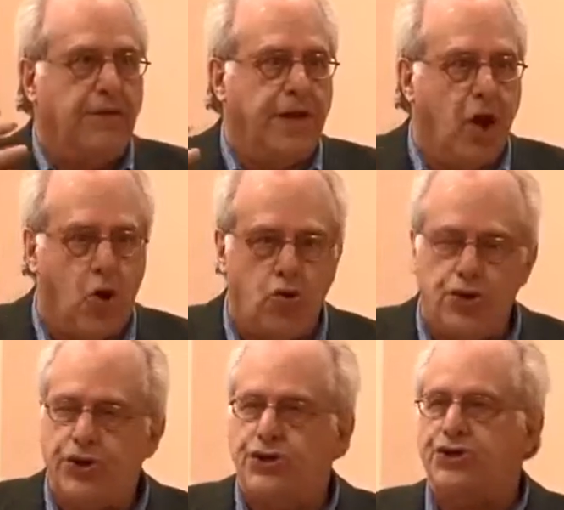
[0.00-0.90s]
the
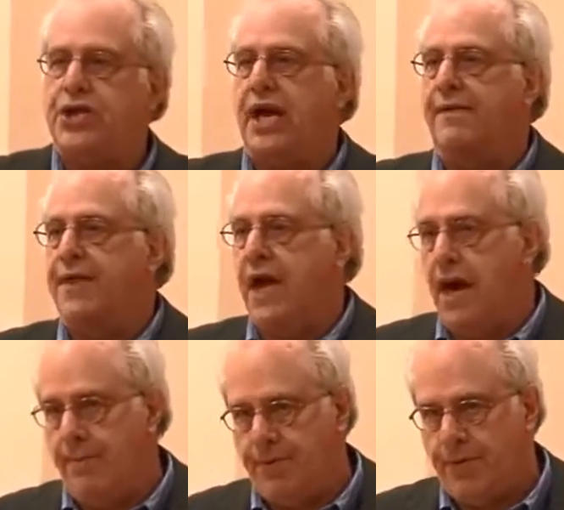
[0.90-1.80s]
owners and the
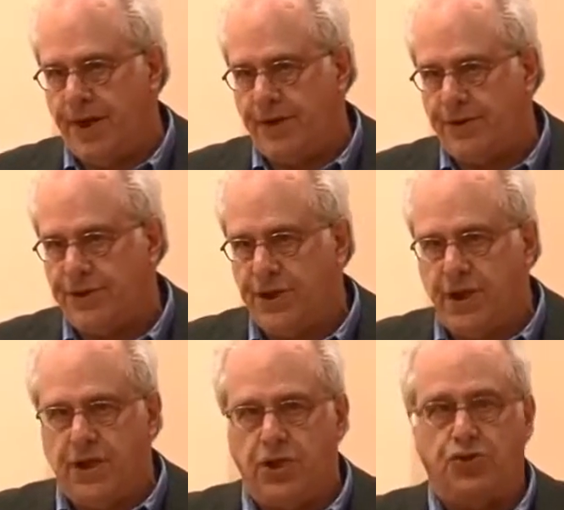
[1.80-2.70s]
operators.
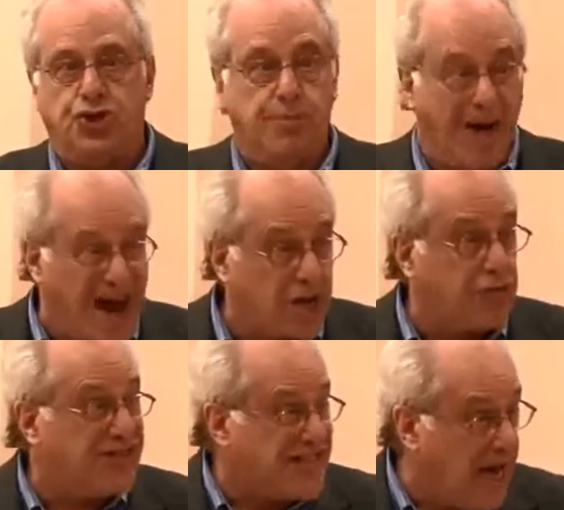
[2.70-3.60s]
You
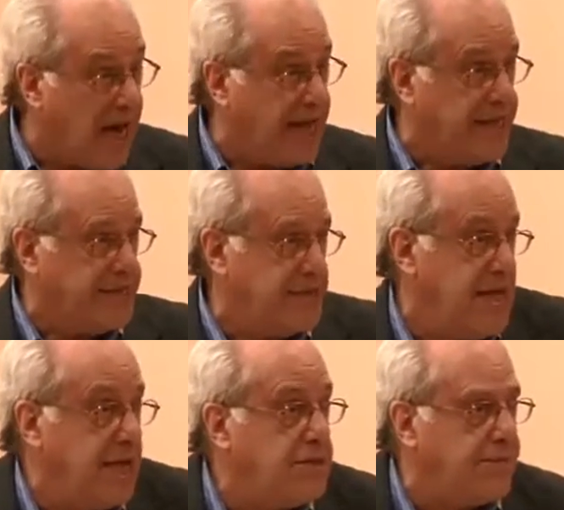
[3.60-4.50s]
democratize
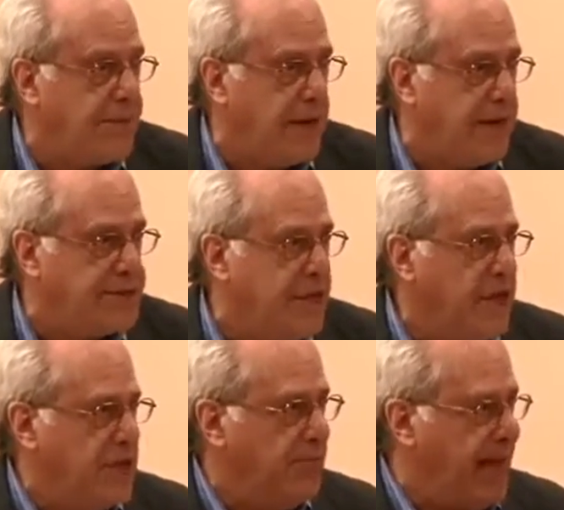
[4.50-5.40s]
the enterprise.
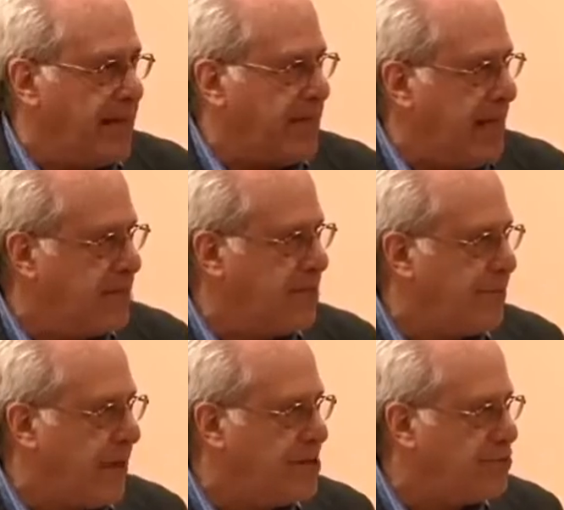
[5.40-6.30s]
You make the
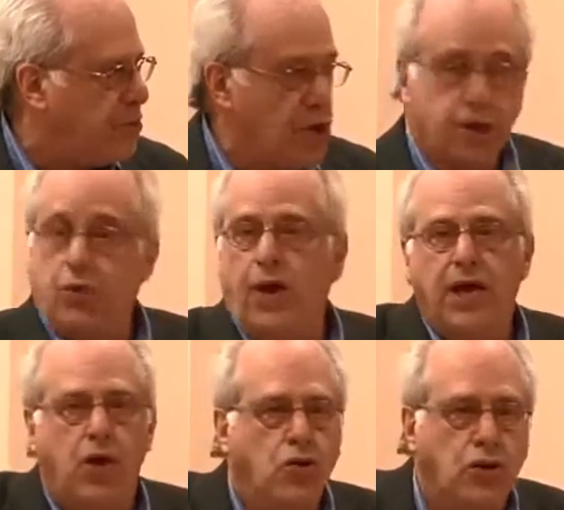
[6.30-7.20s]
enterprise work the way
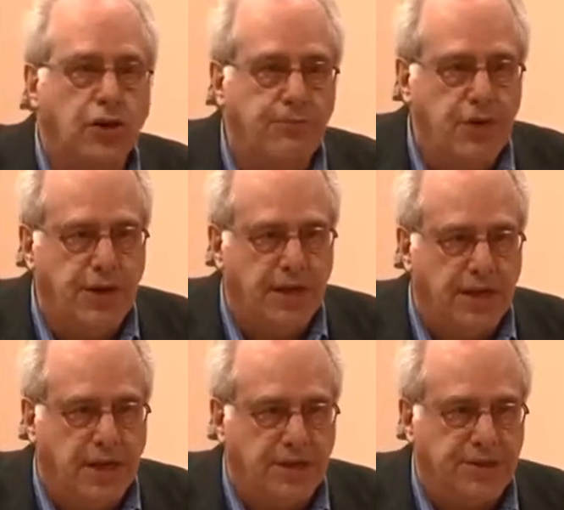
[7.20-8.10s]
a local community
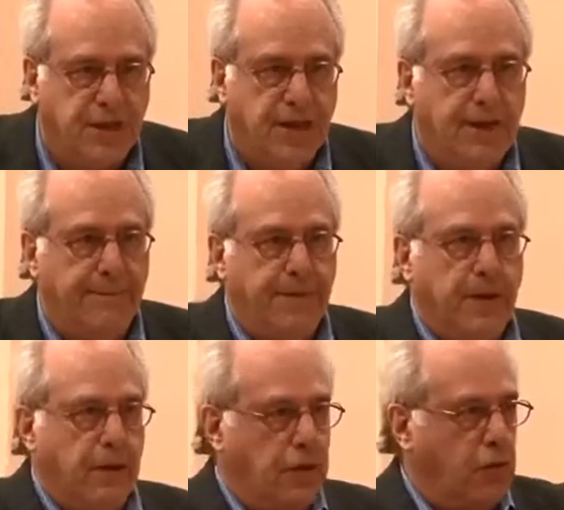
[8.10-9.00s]
does.
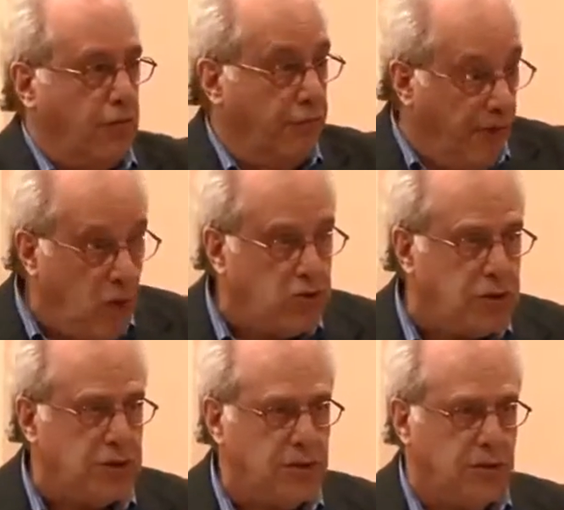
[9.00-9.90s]
You
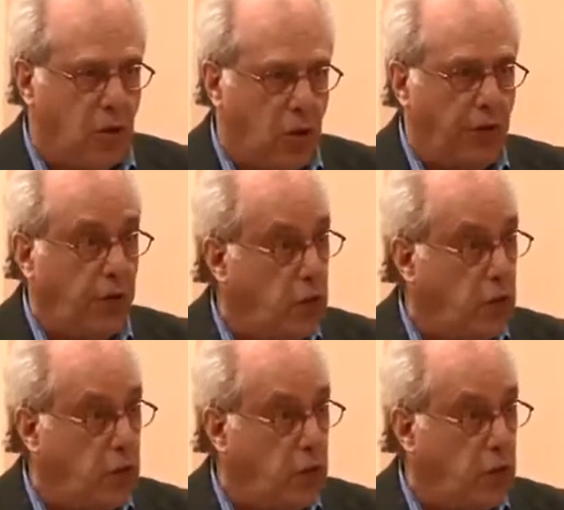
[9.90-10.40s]
vote. All the